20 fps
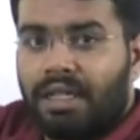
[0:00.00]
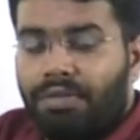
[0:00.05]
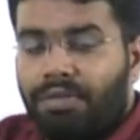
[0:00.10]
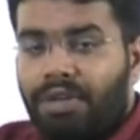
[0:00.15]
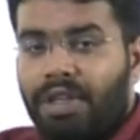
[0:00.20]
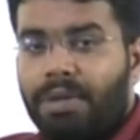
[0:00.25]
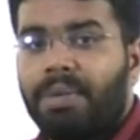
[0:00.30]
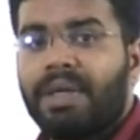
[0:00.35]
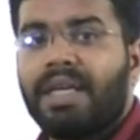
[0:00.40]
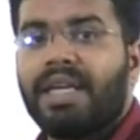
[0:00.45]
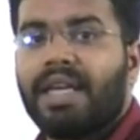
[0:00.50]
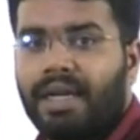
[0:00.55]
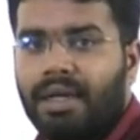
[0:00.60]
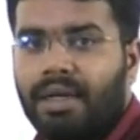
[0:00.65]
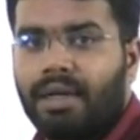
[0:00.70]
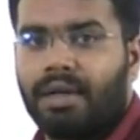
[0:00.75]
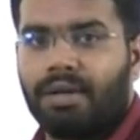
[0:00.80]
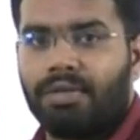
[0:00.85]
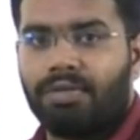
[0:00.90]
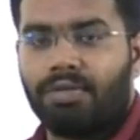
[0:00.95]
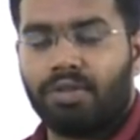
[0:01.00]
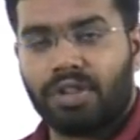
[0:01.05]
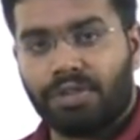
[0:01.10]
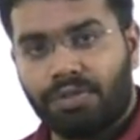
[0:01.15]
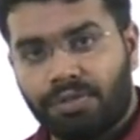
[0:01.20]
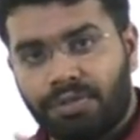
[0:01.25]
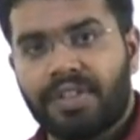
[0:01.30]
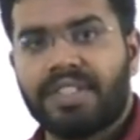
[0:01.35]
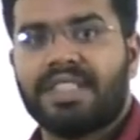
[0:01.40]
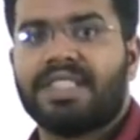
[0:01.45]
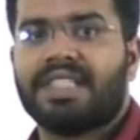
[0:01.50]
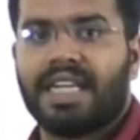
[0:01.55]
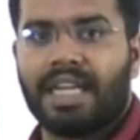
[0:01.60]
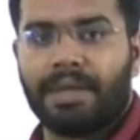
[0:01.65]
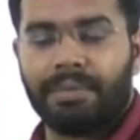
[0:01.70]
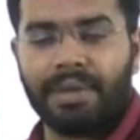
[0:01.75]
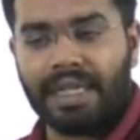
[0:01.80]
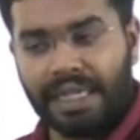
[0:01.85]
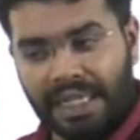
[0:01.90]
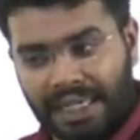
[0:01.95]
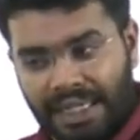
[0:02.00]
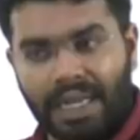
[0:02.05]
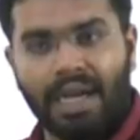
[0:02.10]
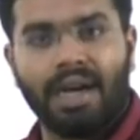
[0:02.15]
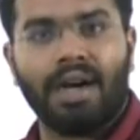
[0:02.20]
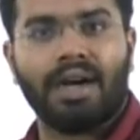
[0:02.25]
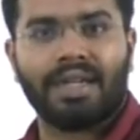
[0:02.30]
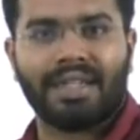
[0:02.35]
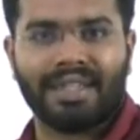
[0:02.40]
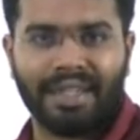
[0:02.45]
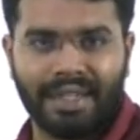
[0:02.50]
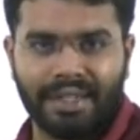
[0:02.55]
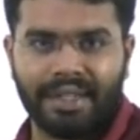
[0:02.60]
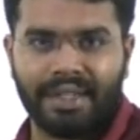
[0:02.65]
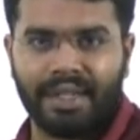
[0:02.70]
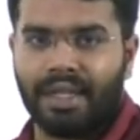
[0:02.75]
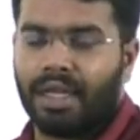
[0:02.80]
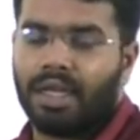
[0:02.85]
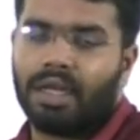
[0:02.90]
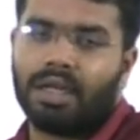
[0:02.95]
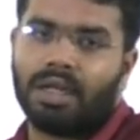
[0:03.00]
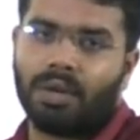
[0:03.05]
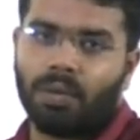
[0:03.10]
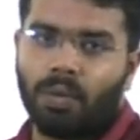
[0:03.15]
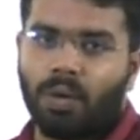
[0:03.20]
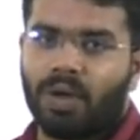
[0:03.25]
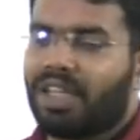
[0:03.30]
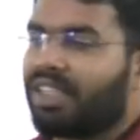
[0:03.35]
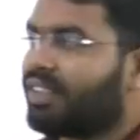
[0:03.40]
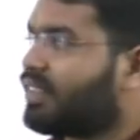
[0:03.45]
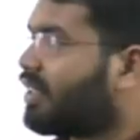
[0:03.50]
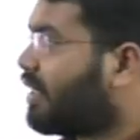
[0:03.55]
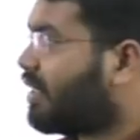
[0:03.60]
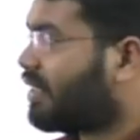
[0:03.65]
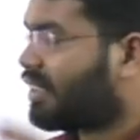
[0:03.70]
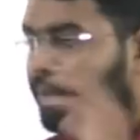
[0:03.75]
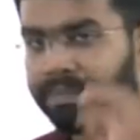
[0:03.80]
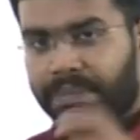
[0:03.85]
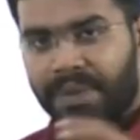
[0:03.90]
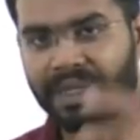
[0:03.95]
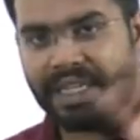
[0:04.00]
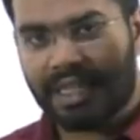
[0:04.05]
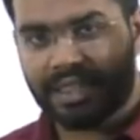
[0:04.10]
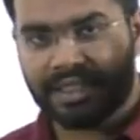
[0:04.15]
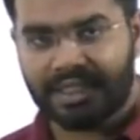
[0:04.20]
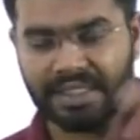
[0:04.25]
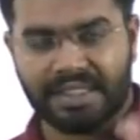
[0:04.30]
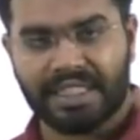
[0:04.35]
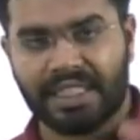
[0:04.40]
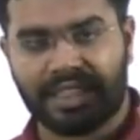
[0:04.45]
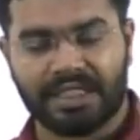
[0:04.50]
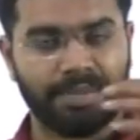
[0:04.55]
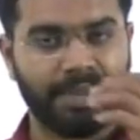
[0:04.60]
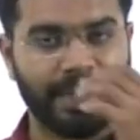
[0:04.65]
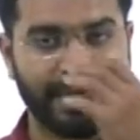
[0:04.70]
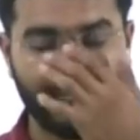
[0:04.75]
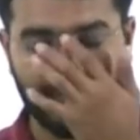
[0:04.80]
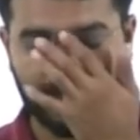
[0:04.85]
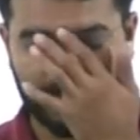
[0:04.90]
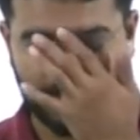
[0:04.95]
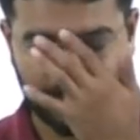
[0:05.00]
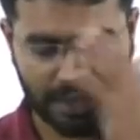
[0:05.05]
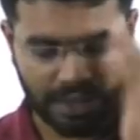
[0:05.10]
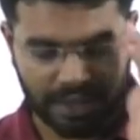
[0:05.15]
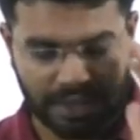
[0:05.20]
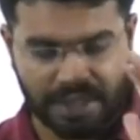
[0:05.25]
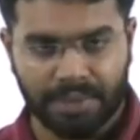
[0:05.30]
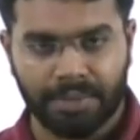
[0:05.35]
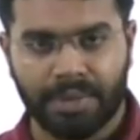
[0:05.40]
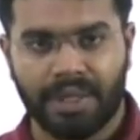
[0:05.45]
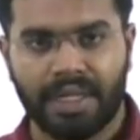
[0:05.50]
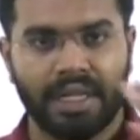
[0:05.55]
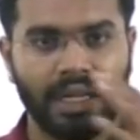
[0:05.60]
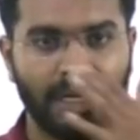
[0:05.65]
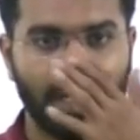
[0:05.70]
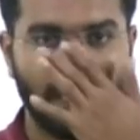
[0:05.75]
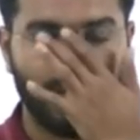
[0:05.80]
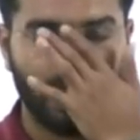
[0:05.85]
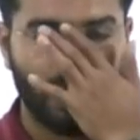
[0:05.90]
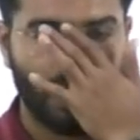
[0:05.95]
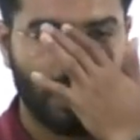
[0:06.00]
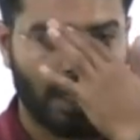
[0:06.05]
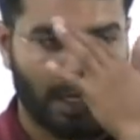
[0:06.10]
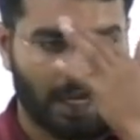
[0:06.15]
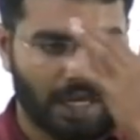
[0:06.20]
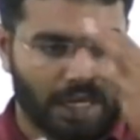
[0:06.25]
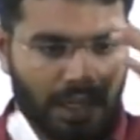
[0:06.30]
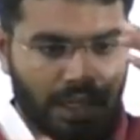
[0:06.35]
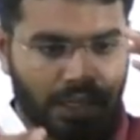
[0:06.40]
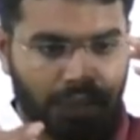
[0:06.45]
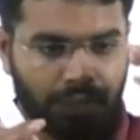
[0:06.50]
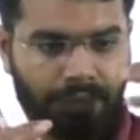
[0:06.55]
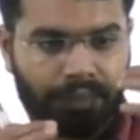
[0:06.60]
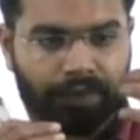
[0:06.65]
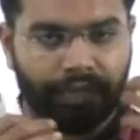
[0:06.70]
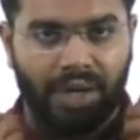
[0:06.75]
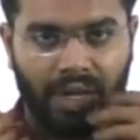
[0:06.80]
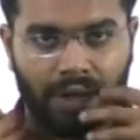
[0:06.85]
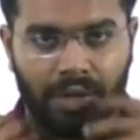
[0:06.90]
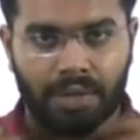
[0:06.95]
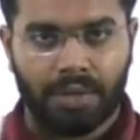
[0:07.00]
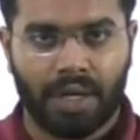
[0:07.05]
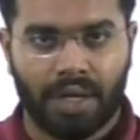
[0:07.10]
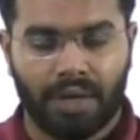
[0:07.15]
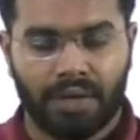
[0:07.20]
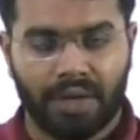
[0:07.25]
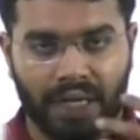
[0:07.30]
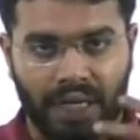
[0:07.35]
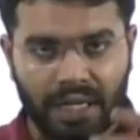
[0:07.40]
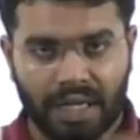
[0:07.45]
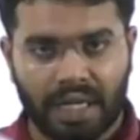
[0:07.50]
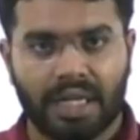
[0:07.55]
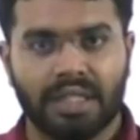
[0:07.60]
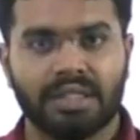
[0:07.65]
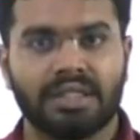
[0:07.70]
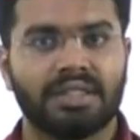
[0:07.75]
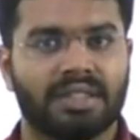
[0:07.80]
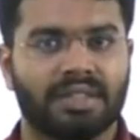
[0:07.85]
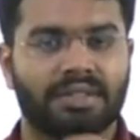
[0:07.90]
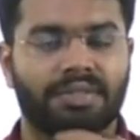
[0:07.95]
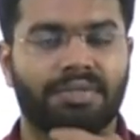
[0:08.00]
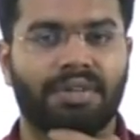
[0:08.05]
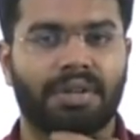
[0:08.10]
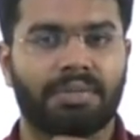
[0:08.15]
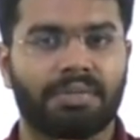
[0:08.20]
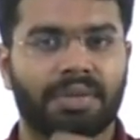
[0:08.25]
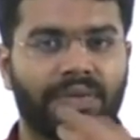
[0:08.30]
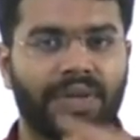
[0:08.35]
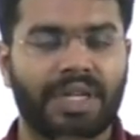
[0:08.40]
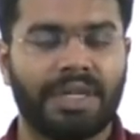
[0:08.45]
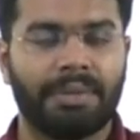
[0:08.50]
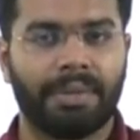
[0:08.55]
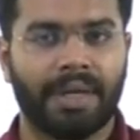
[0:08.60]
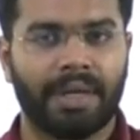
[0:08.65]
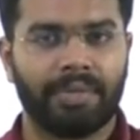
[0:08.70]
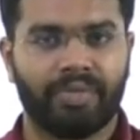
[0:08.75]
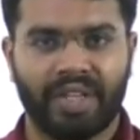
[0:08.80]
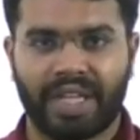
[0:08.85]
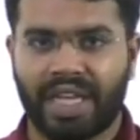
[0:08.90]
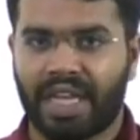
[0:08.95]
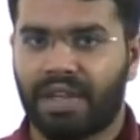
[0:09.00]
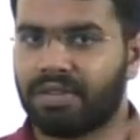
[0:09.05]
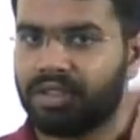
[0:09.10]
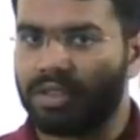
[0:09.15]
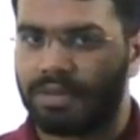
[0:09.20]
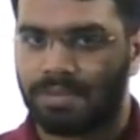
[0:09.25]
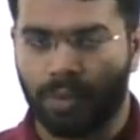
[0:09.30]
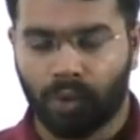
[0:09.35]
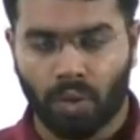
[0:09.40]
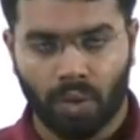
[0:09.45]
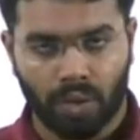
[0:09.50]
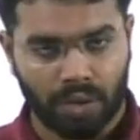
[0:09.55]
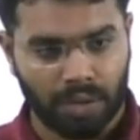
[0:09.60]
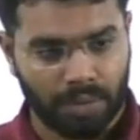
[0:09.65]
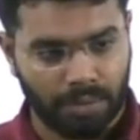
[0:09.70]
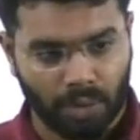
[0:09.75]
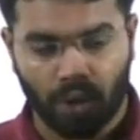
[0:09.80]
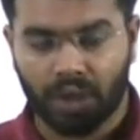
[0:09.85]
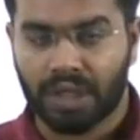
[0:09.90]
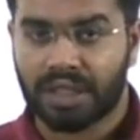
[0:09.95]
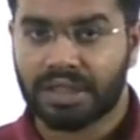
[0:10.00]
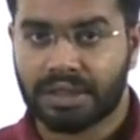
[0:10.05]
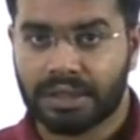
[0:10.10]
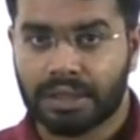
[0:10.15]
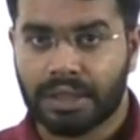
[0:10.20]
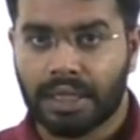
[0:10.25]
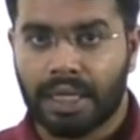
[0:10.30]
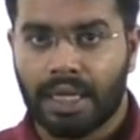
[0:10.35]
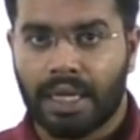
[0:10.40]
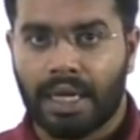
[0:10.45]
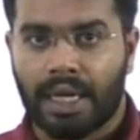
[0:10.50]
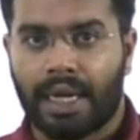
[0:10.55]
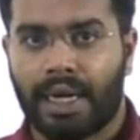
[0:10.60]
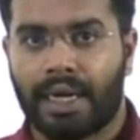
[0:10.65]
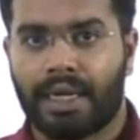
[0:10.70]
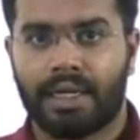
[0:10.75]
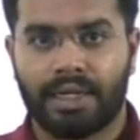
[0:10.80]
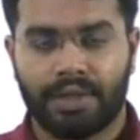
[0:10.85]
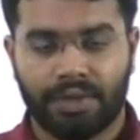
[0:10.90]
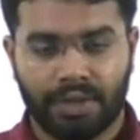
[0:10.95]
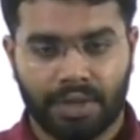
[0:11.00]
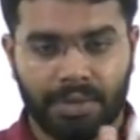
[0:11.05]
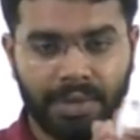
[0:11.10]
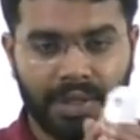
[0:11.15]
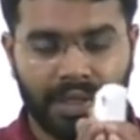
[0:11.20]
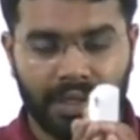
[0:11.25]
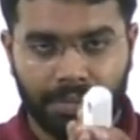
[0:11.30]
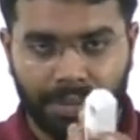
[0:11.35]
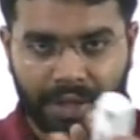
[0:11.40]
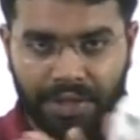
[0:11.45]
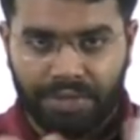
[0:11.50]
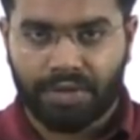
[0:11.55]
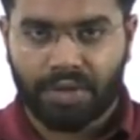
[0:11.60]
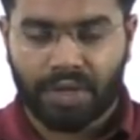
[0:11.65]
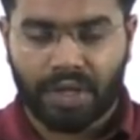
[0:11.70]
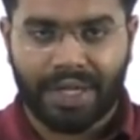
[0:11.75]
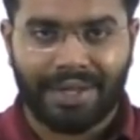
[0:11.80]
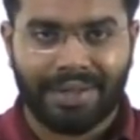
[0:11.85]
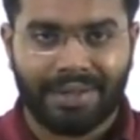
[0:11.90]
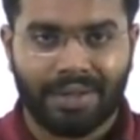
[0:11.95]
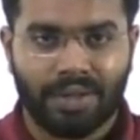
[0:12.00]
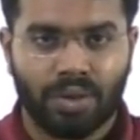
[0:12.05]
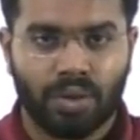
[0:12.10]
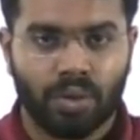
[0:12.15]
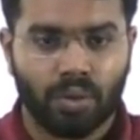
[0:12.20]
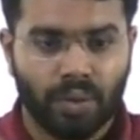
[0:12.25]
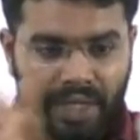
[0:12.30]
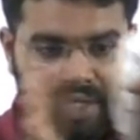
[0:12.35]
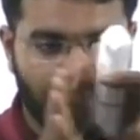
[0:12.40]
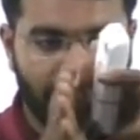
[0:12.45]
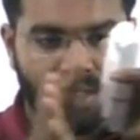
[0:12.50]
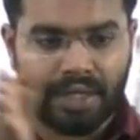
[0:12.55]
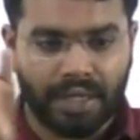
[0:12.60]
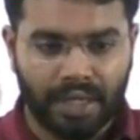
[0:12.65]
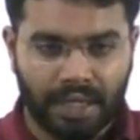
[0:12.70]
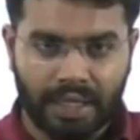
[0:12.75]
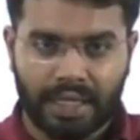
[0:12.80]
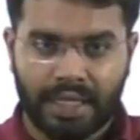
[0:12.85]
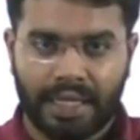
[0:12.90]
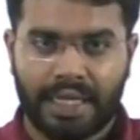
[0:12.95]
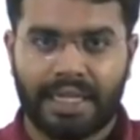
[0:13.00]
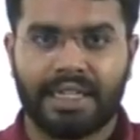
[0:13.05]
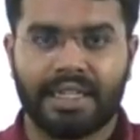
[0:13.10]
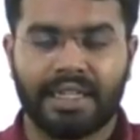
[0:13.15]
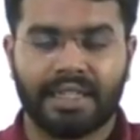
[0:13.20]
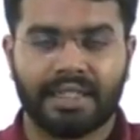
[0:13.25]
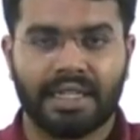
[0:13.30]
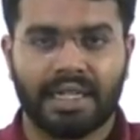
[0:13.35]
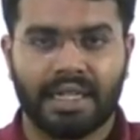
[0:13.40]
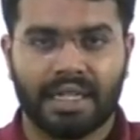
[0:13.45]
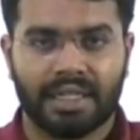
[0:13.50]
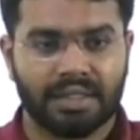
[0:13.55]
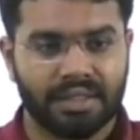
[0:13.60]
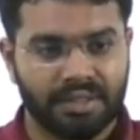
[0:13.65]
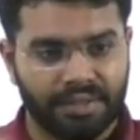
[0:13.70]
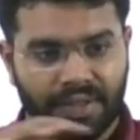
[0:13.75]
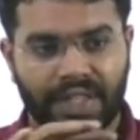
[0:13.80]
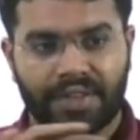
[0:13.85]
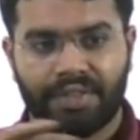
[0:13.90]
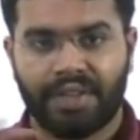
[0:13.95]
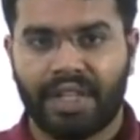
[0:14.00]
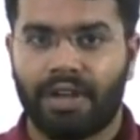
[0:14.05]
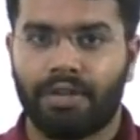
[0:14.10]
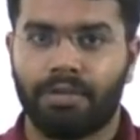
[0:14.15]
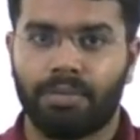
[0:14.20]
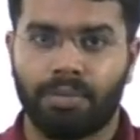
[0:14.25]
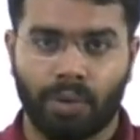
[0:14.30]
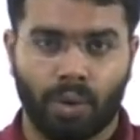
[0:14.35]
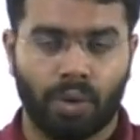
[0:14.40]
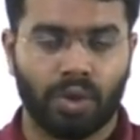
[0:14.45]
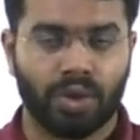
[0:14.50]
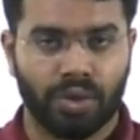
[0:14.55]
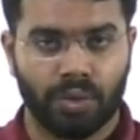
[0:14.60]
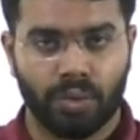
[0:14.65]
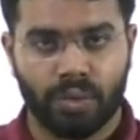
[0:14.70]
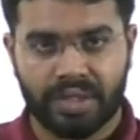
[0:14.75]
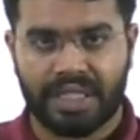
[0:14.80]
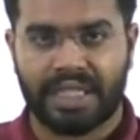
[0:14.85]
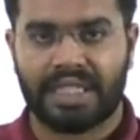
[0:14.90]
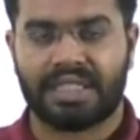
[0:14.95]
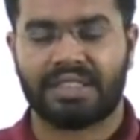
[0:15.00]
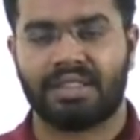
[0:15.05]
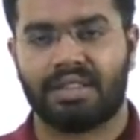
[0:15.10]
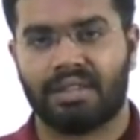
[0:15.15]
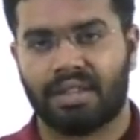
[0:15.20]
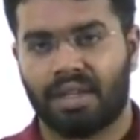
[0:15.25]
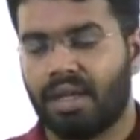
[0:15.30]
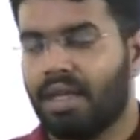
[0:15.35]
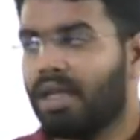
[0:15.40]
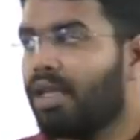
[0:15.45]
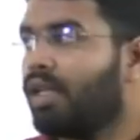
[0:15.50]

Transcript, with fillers: VBN, for the first time in our country. Now what is it? Simply I will just explain it, nothing but our lungs, from the windpipe we have this bronchus, and it will be bifurcated into two and it will enter the lungs where we have bronchioles and etc.